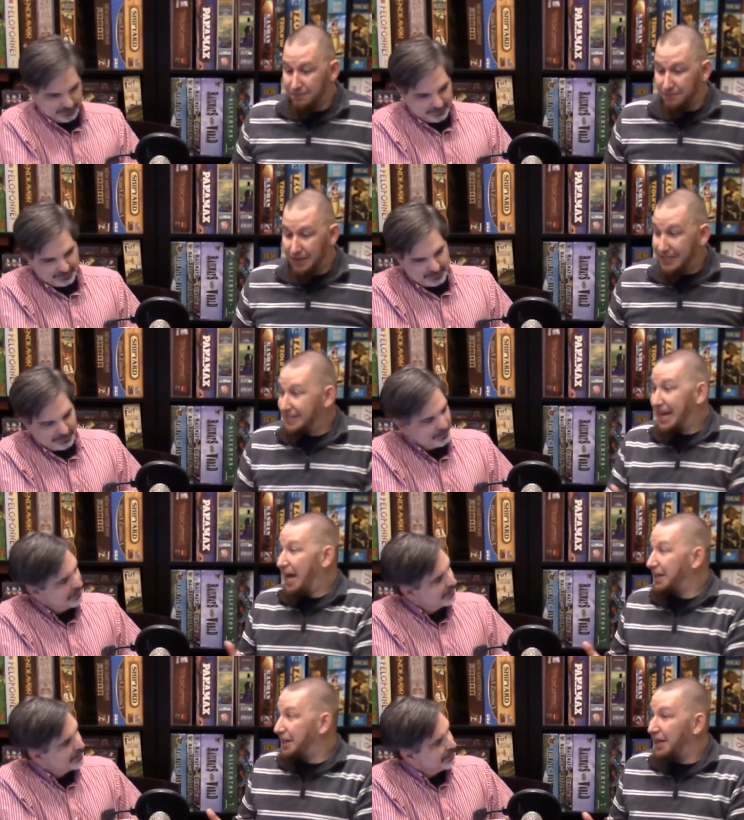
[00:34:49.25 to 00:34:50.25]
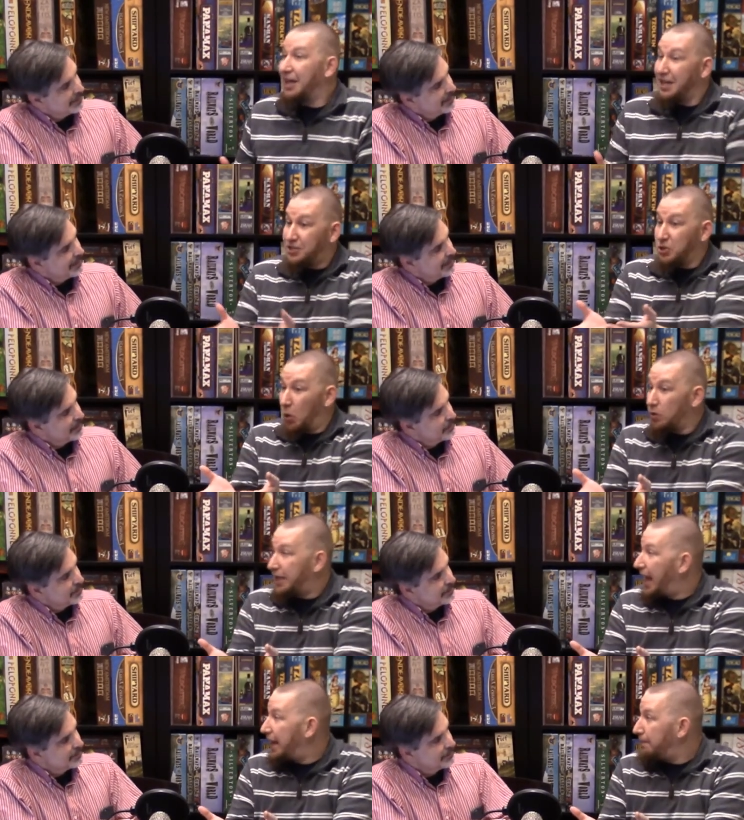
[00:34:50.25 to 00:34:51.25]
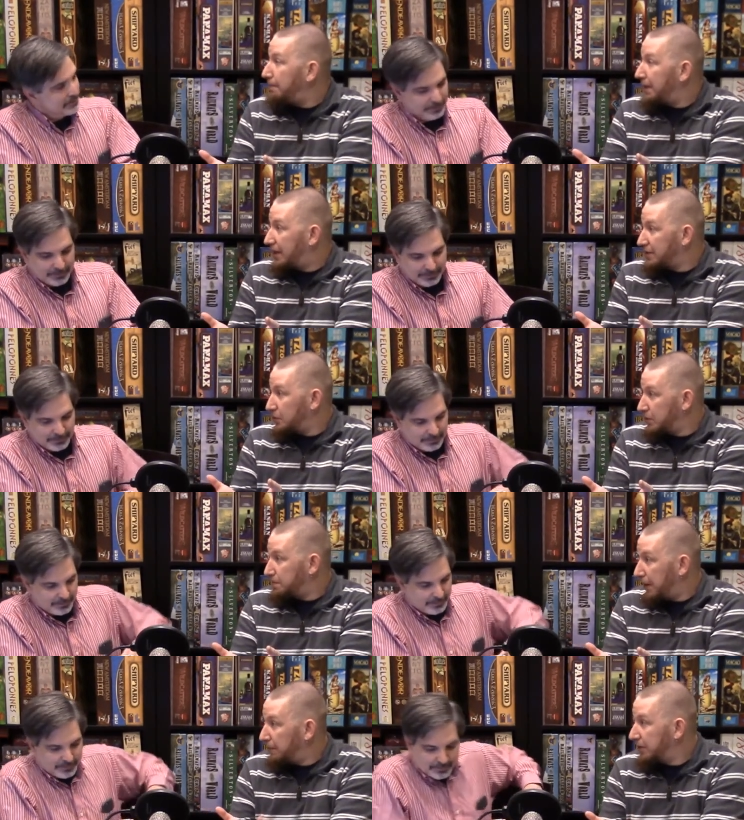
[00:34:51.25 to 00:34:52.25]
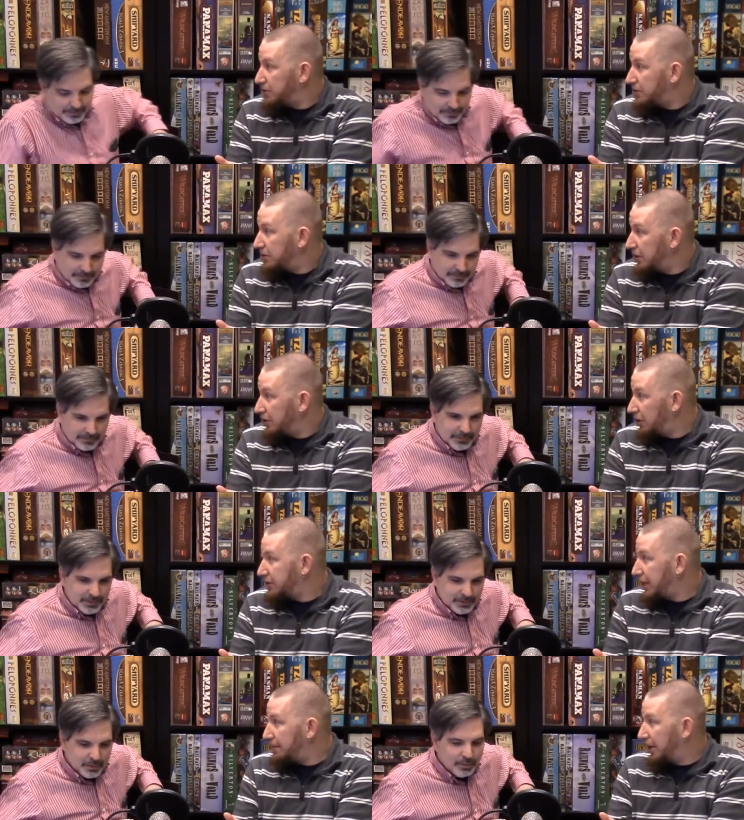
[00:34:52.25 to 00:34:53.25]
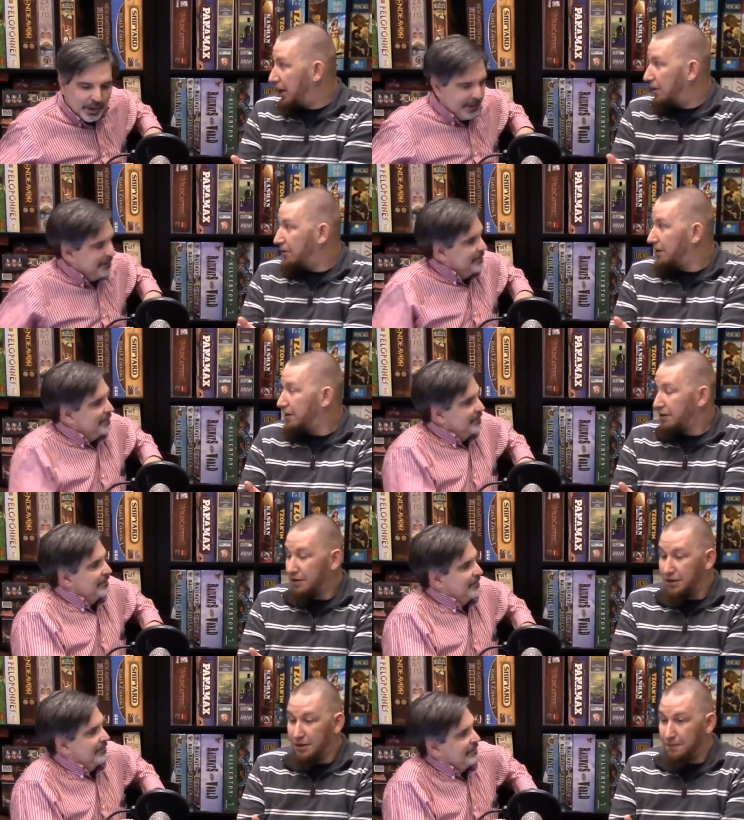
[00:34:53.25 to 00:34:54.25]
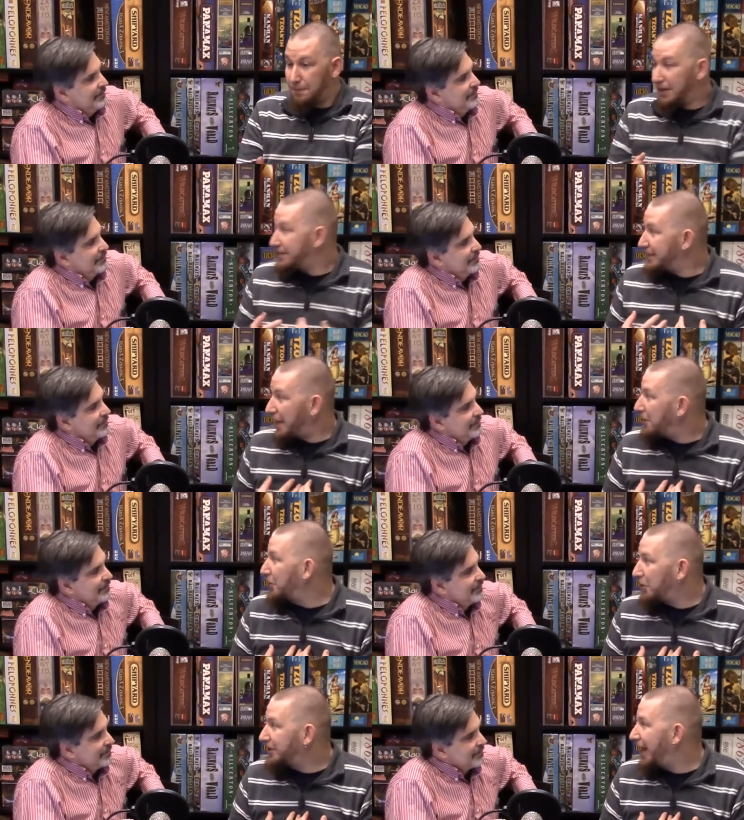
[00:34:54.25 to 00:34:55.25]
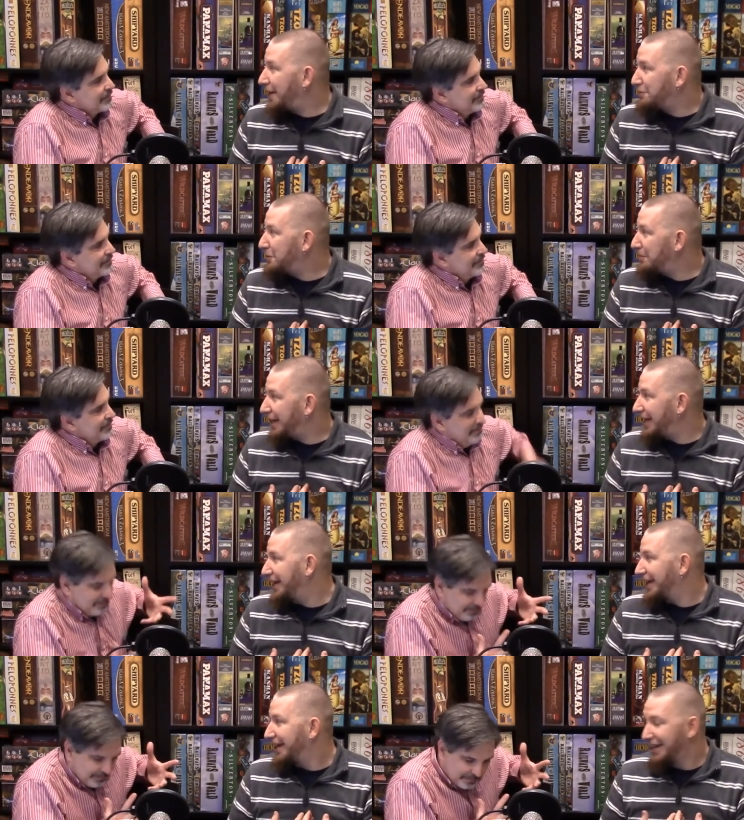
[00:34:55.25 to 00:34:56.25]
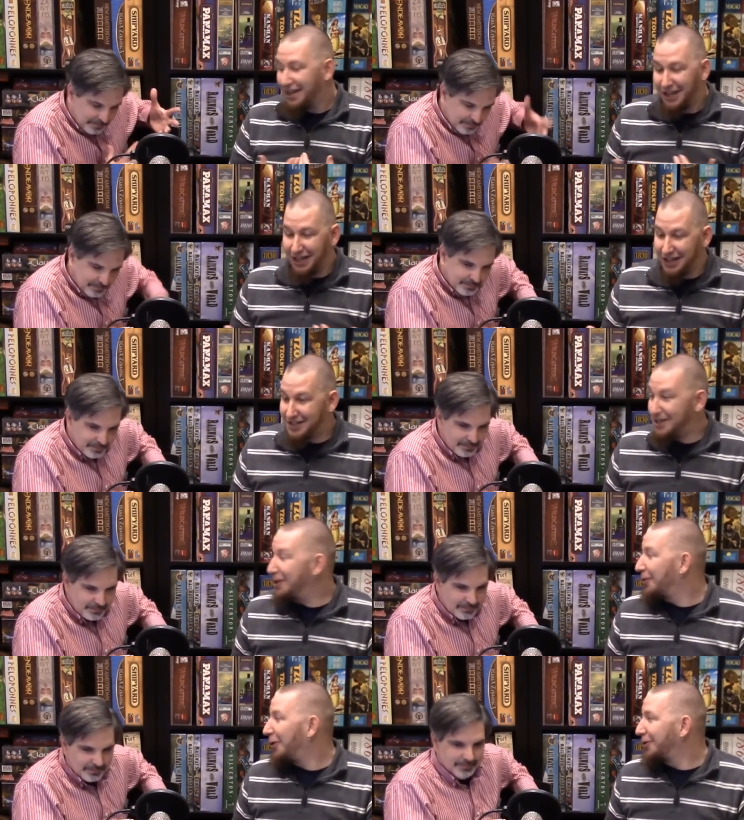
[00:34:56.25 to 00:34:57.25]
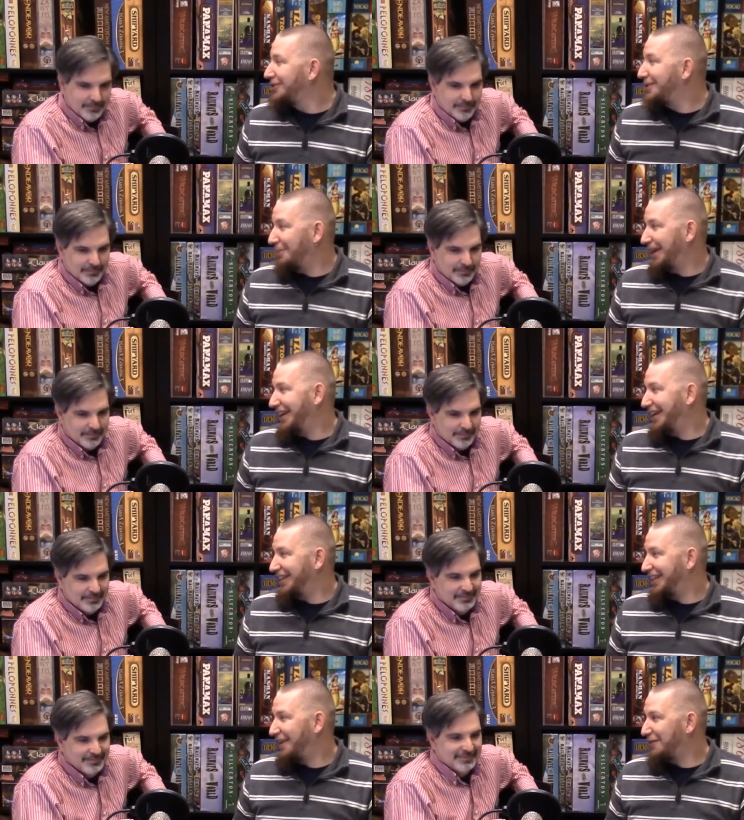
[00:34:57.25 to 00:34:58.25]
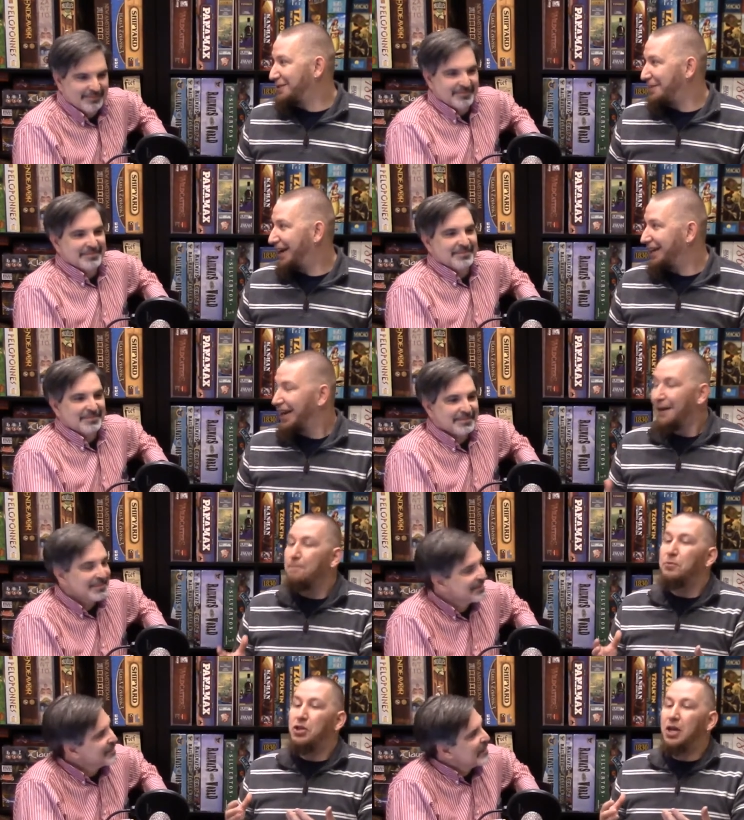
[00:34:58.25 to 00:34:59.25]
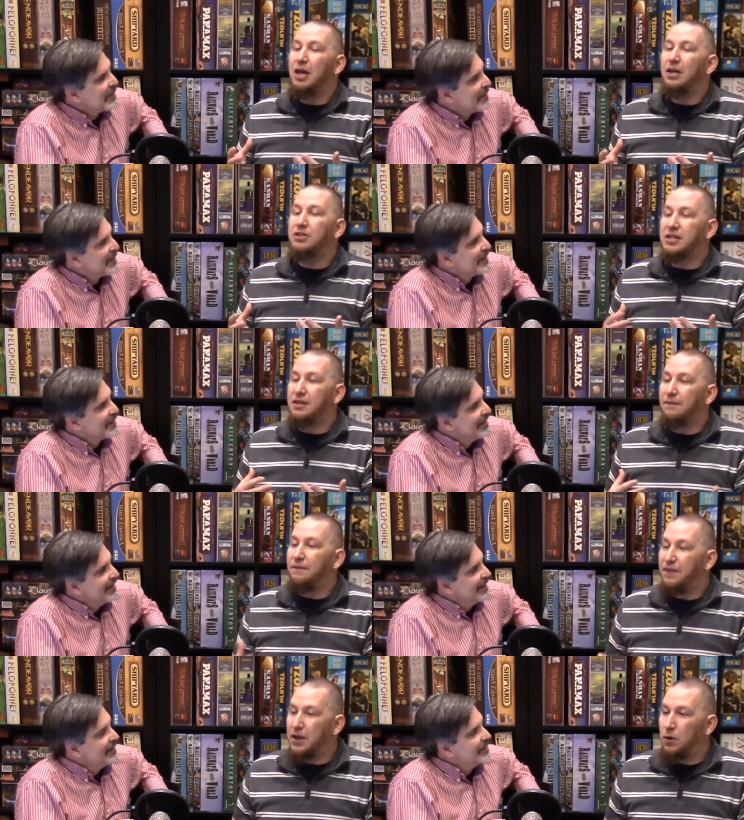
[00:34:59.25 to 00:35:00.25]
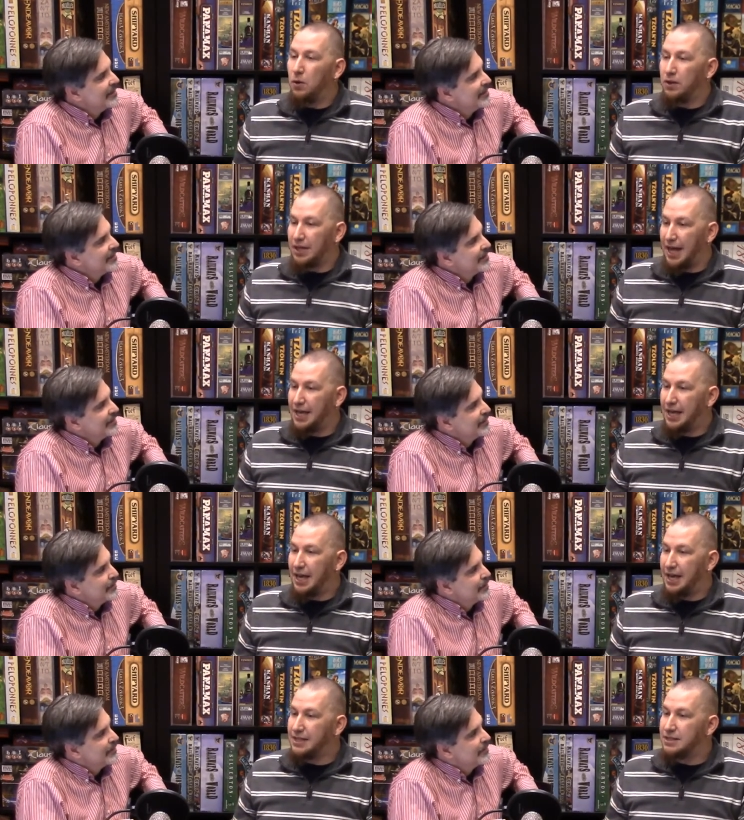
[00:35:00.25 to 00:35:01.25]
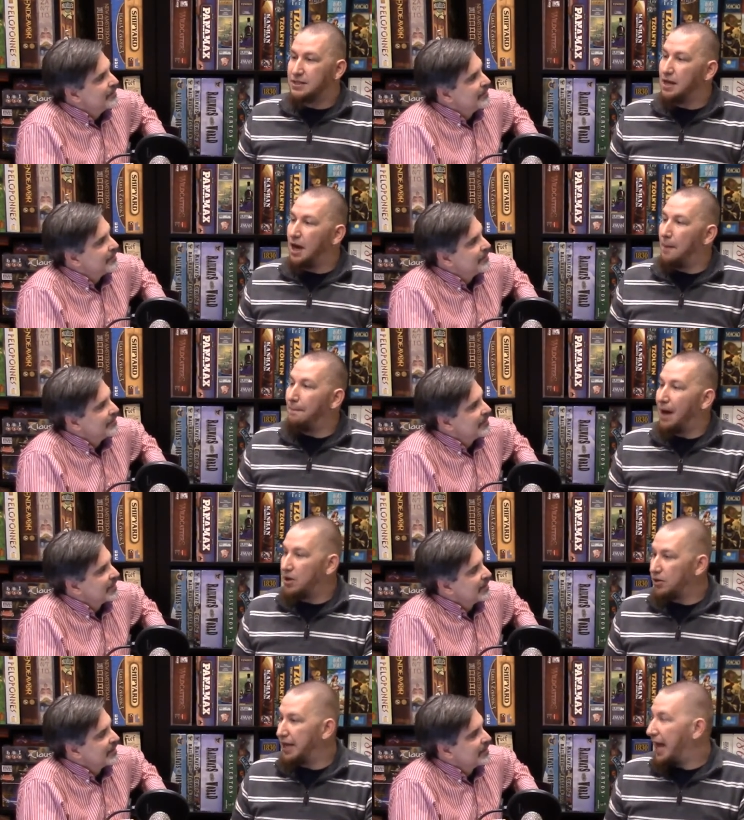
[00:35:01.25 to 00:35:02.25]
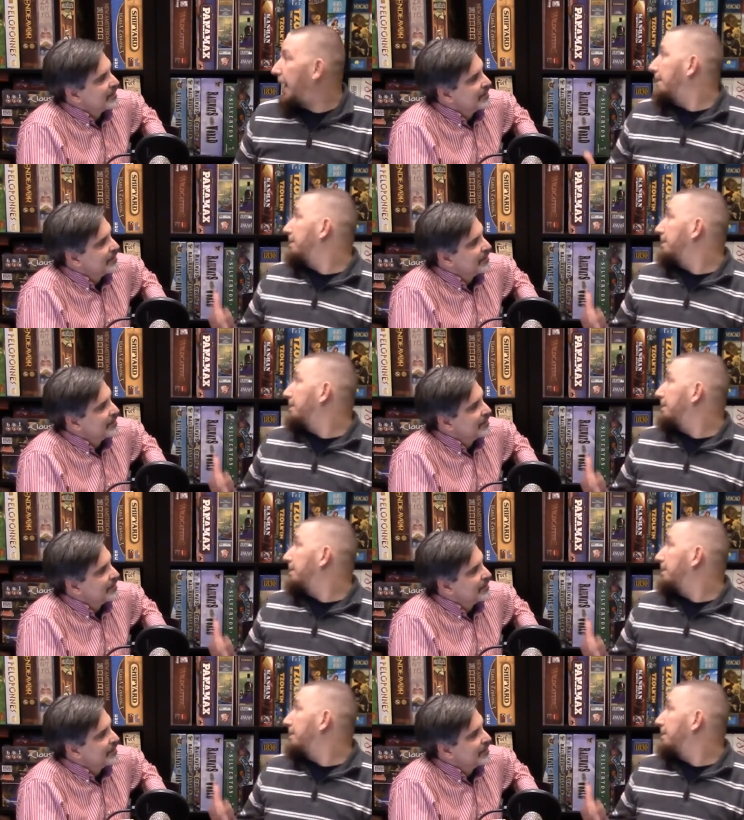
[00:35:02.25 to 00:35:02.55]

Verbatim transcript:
Speaker 1: It's not it's an old game because it was published a long time ago. Right. But it's not an old game to me. It's a year old to me in that respect. Does it feel like it's a modern game,